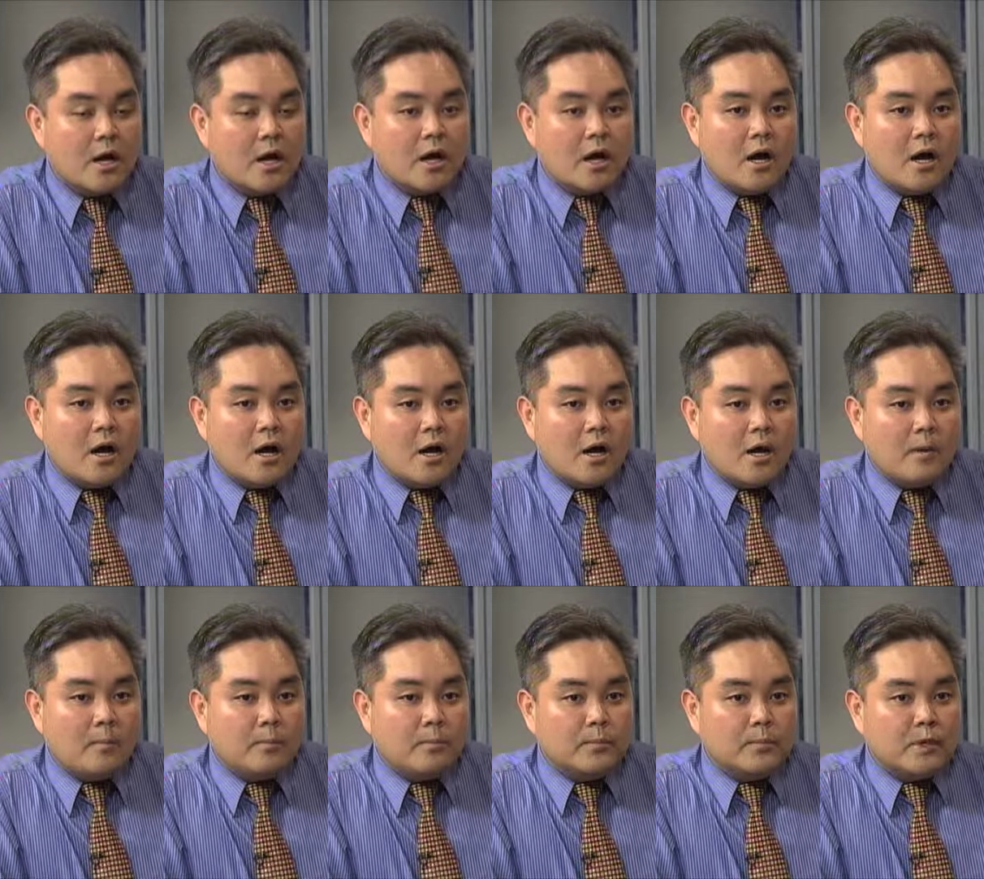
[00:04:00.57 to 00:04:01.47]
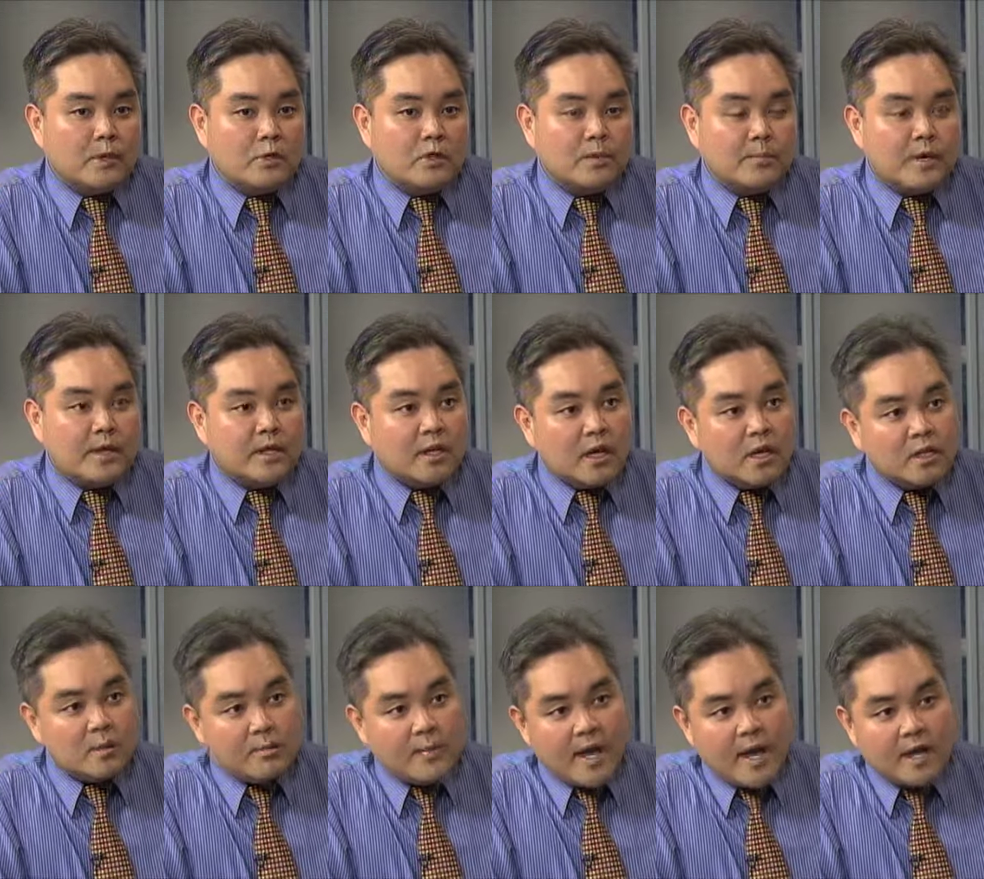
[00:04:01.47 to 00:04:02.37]
Depending on
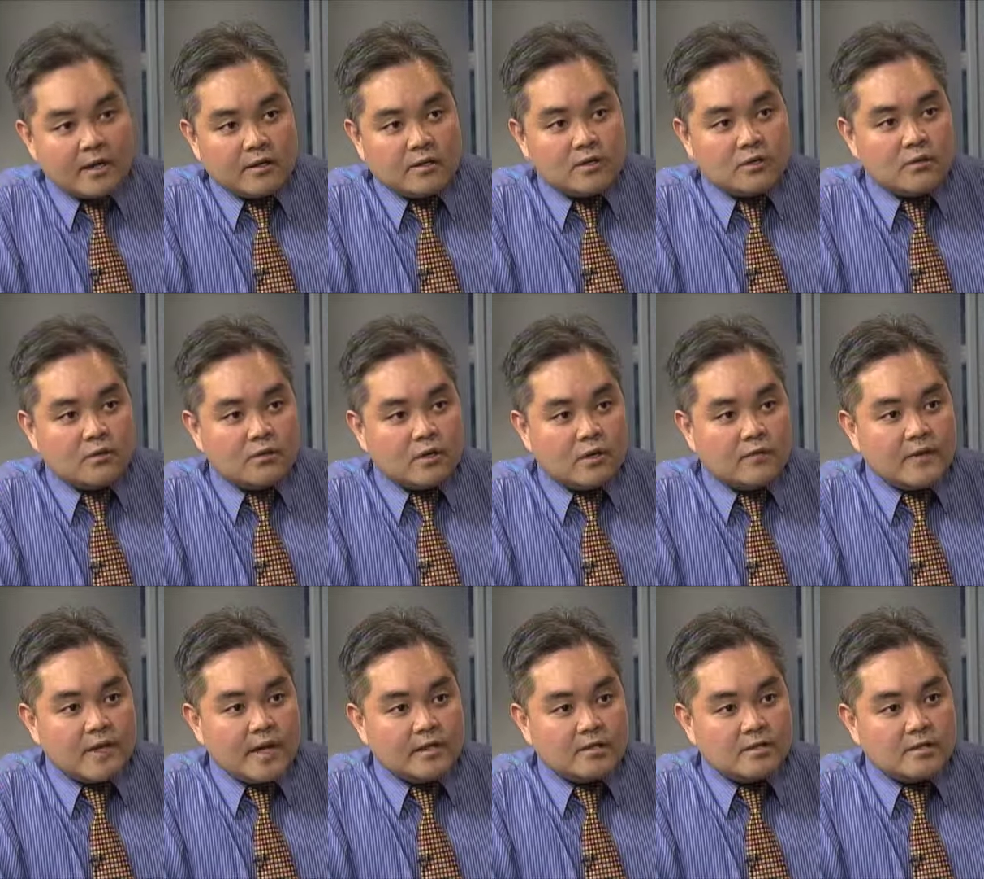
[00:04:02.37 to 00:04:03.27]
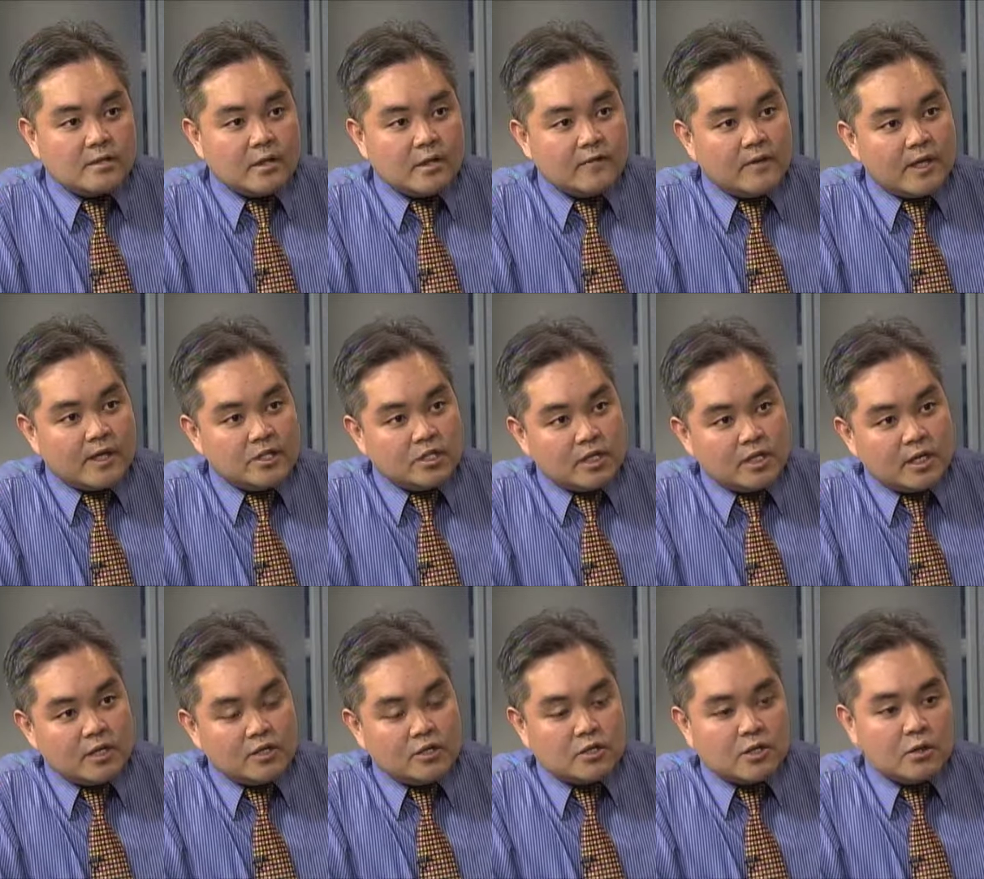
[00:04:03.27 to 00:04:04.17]
the magnitude of that
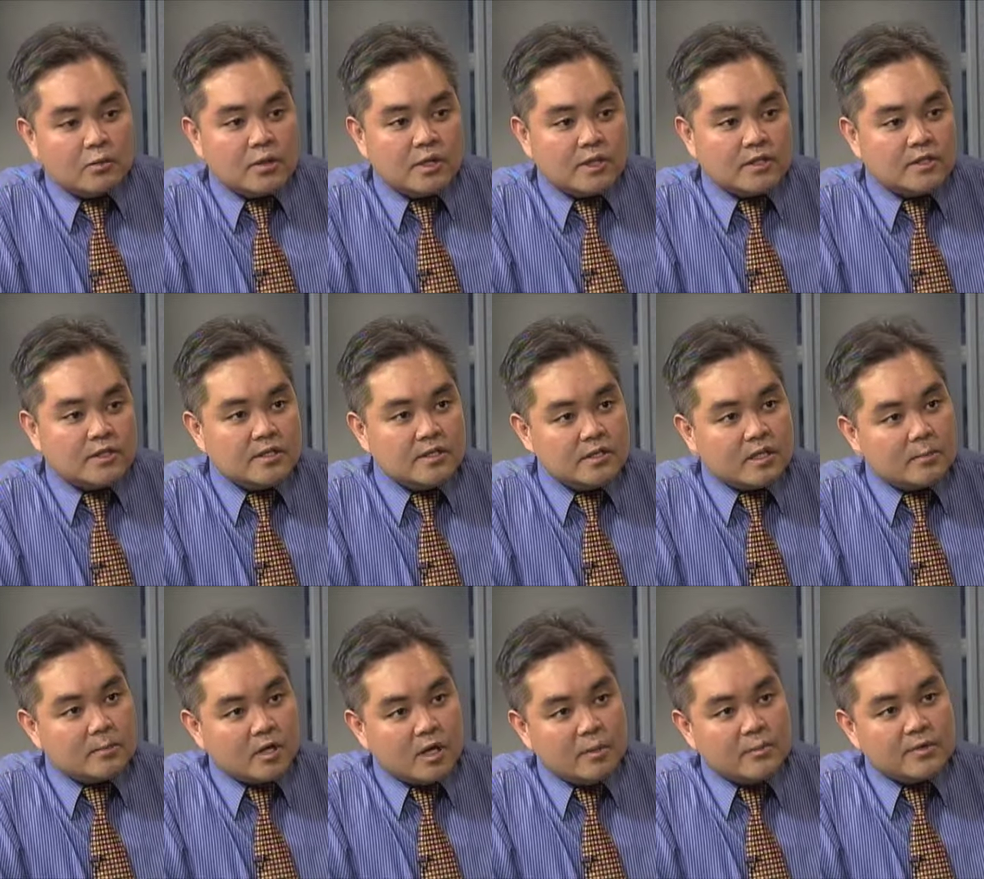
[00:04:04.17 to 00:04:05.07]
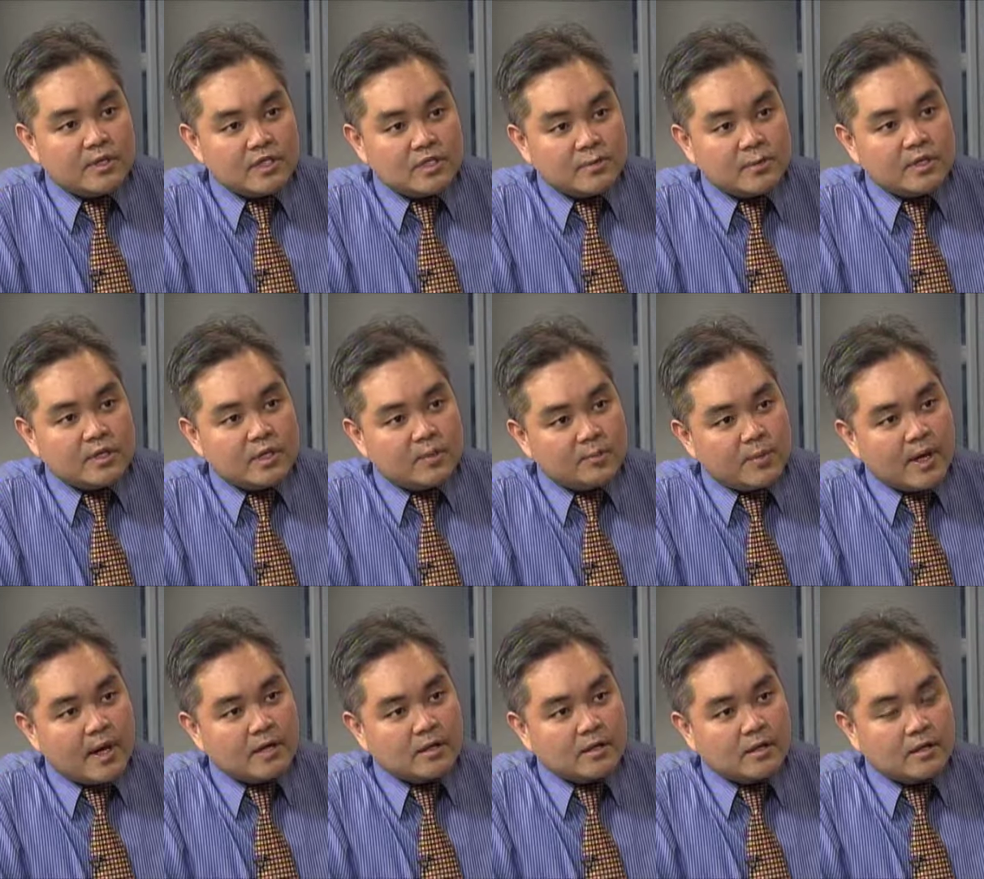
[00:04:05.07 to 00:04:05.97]
change, we can see some companies being
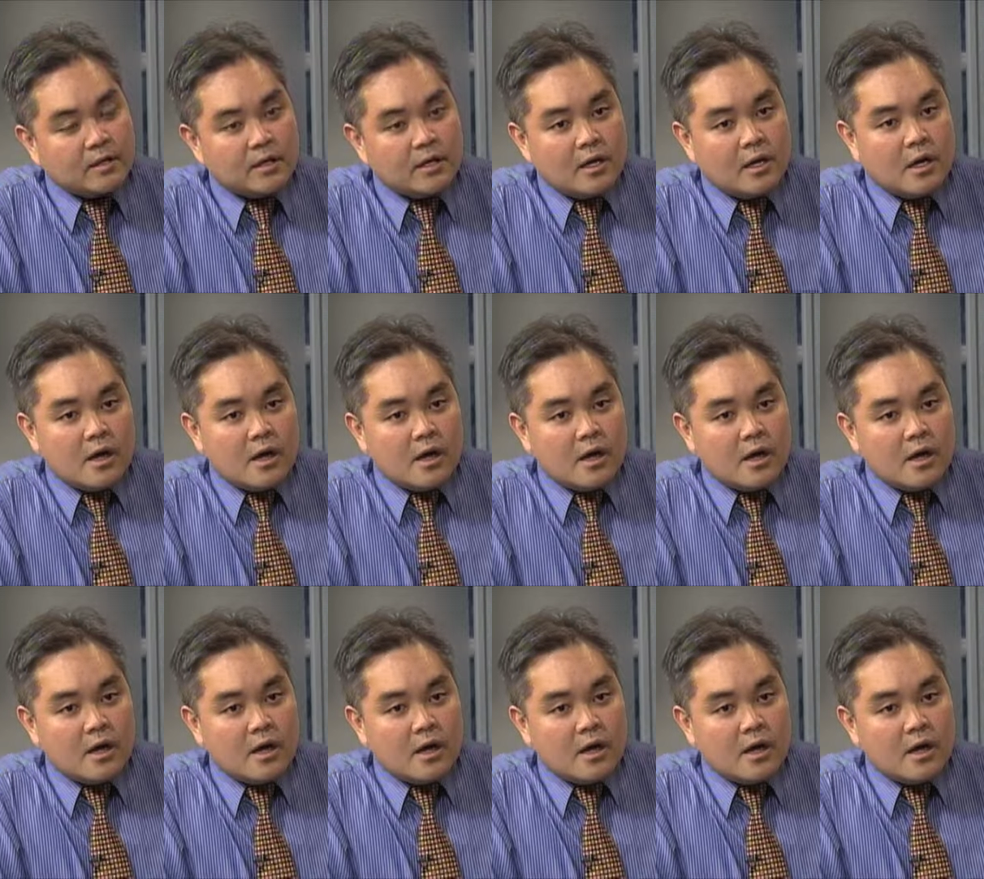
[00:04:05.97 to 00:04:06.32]
impacted.